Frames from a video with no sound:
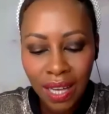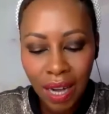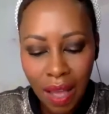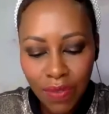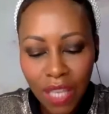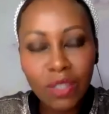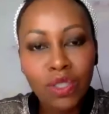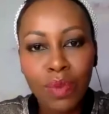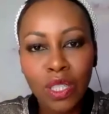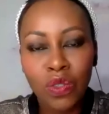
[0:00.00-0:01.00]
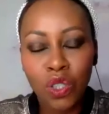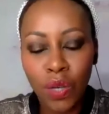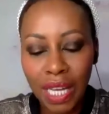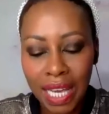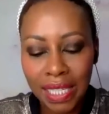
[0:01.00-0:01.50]
Clive, thank you so much for
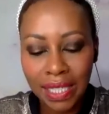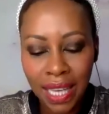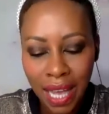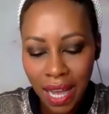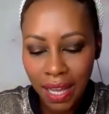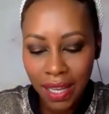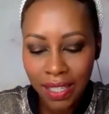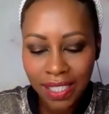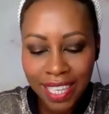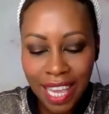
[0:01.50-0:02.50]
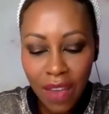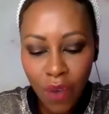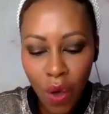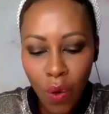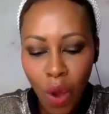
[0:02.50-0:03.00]
joining us,
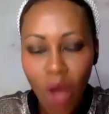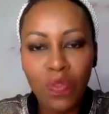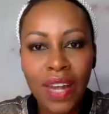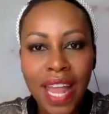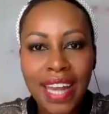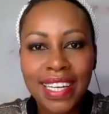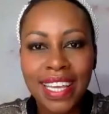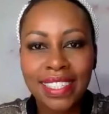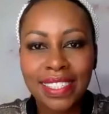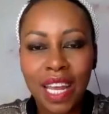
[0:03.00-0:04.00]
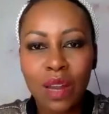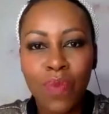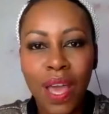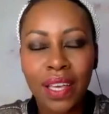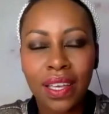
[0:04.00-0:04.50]
CFO of Lending Standard
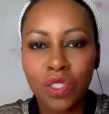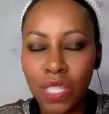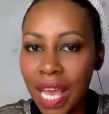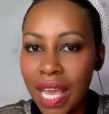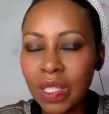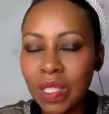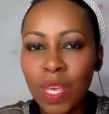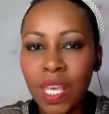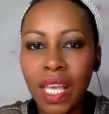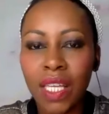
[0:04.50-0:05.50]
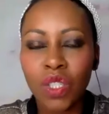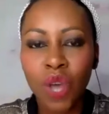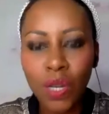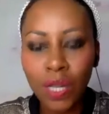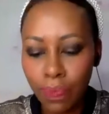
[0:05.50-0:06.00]
Bank. And today he's speaking in his
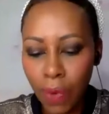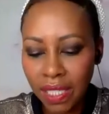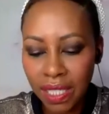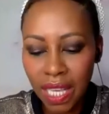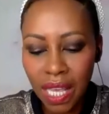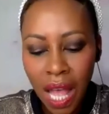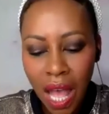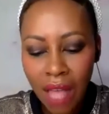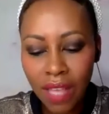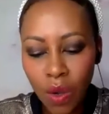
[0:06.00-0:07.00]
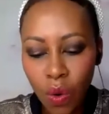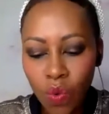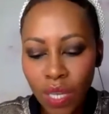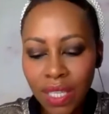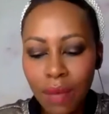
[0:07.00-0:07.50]
own capacity. And then
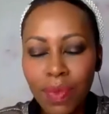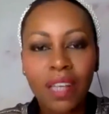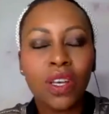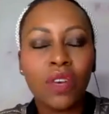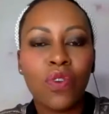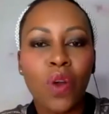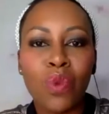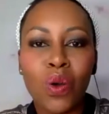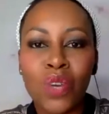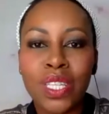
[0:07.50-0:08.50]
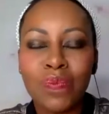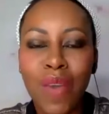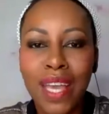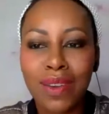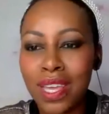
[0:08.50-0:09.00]
Orit Taback from Orit's
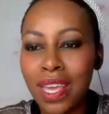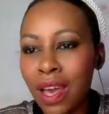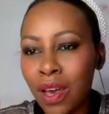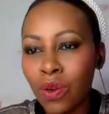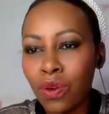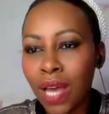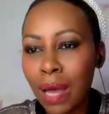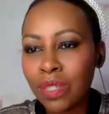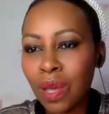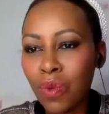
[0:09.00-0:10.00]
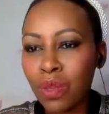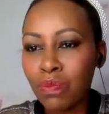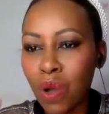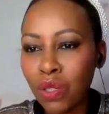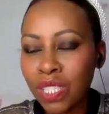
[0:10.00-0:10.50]
Bakery, who comes up with the
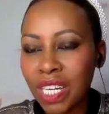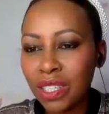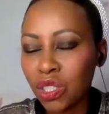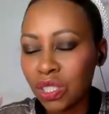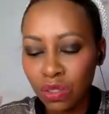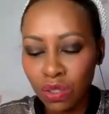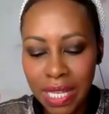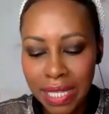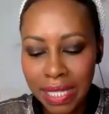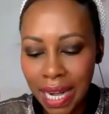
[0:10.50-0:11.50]
most delicious treats.